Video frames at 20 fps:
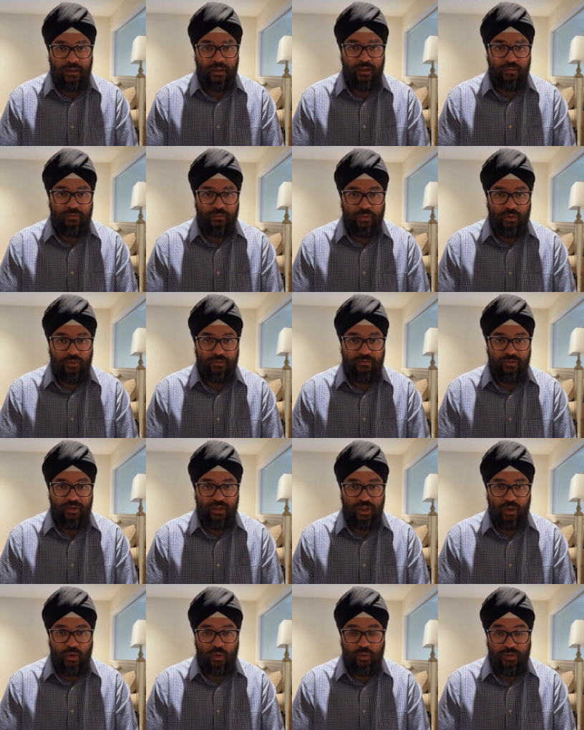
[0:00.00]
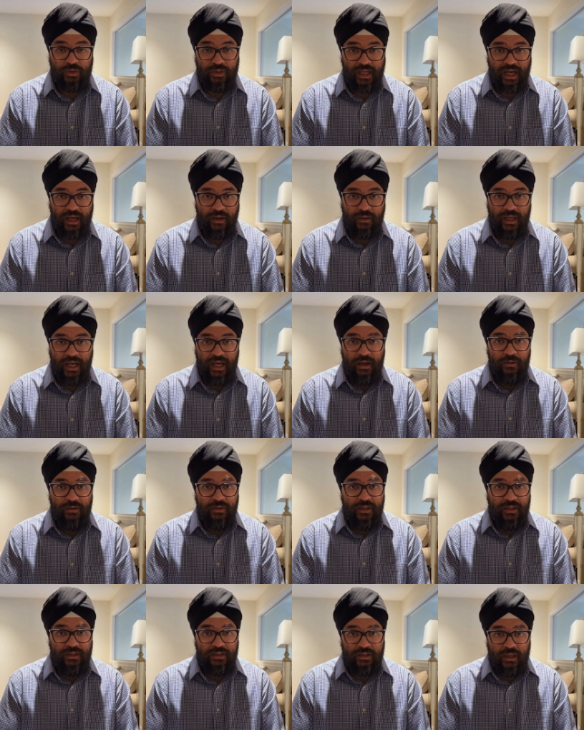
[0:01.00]
For freehold
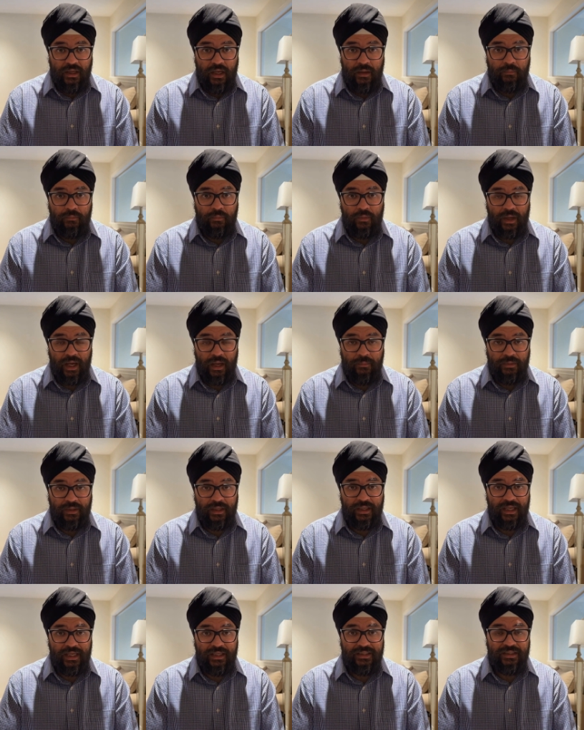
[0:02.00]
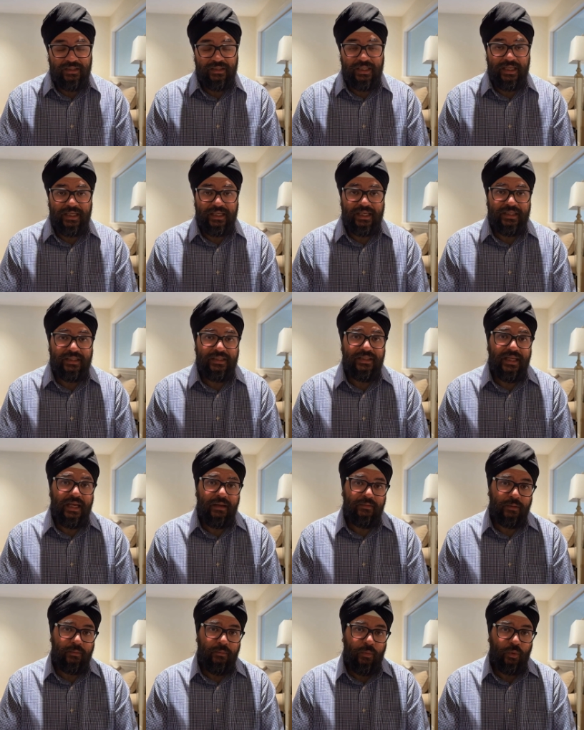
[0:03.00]
townhouses, Brampton has seen a
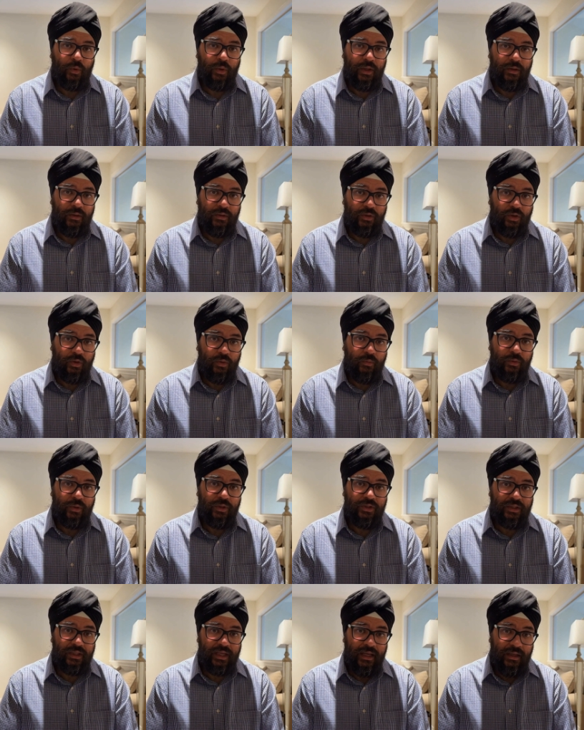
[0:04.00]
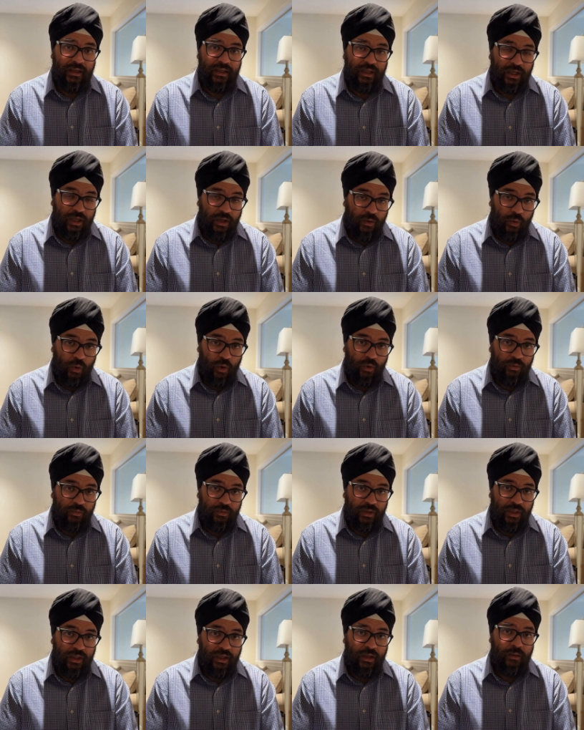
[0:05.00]
7.2%
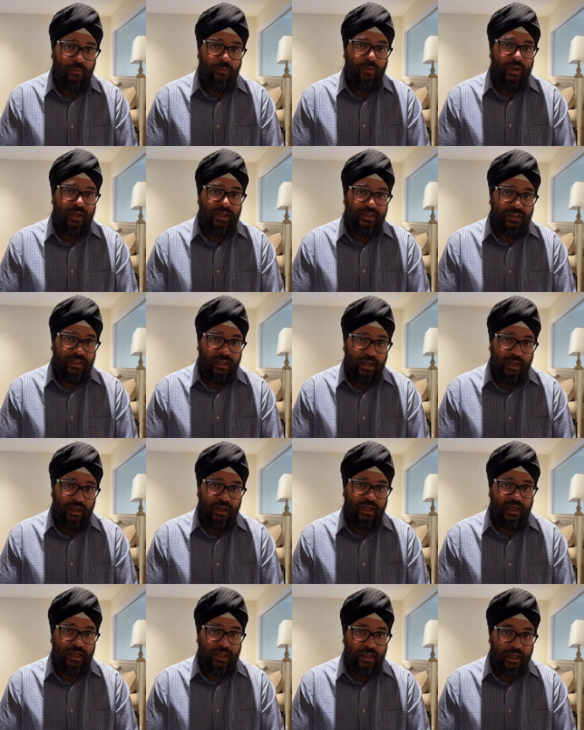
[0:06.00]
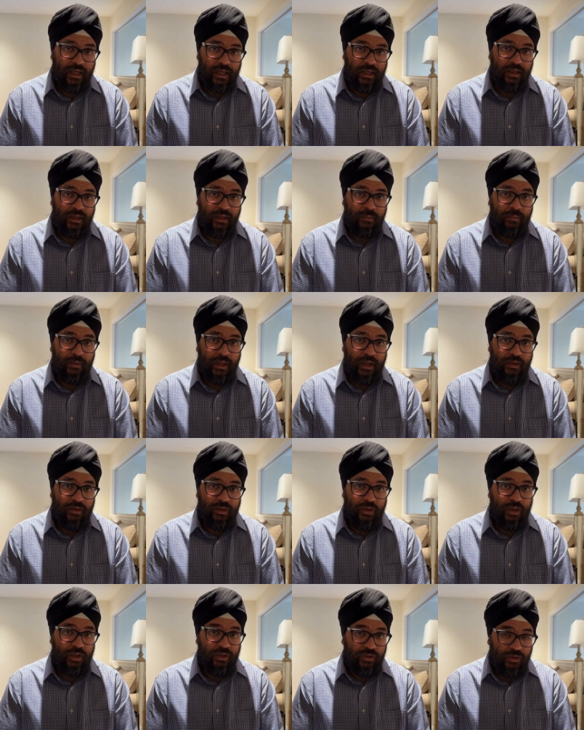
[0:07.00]
year-over-year price decline compared to
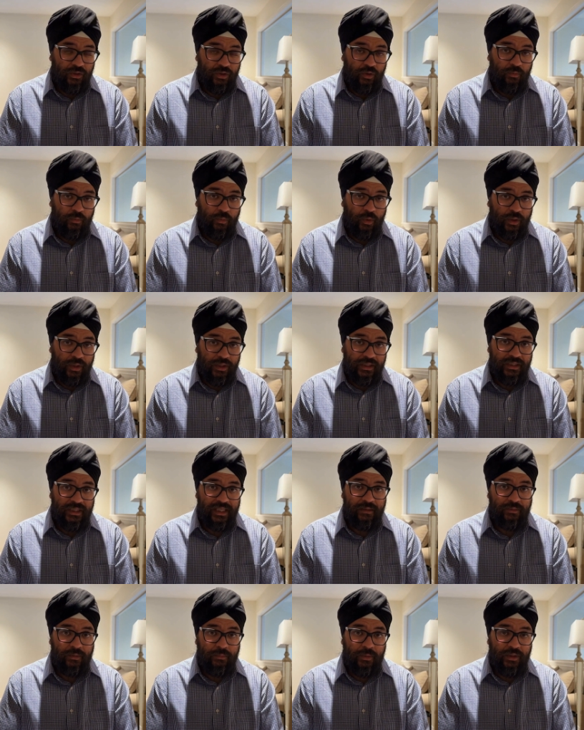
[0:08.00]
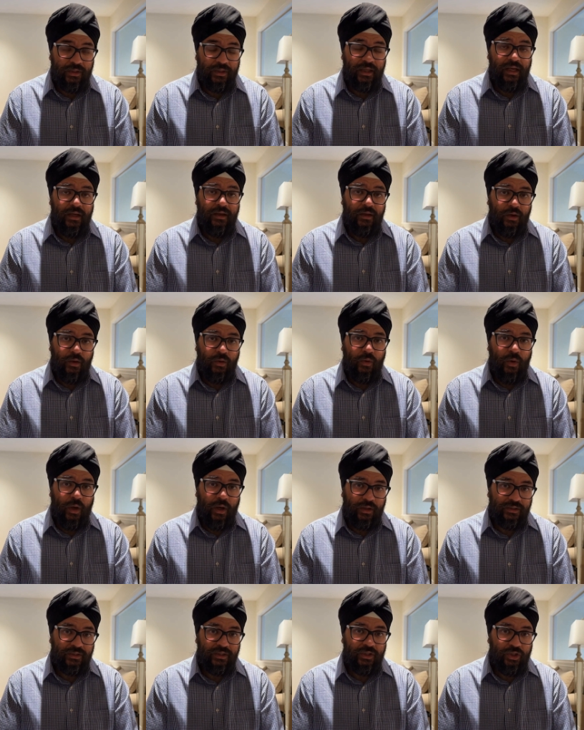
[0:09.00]
just 2.7%
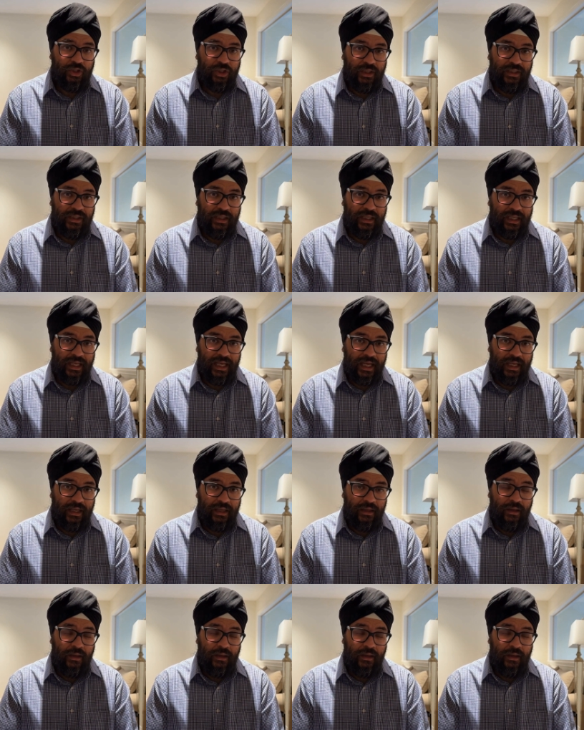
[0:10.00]
across the GTA.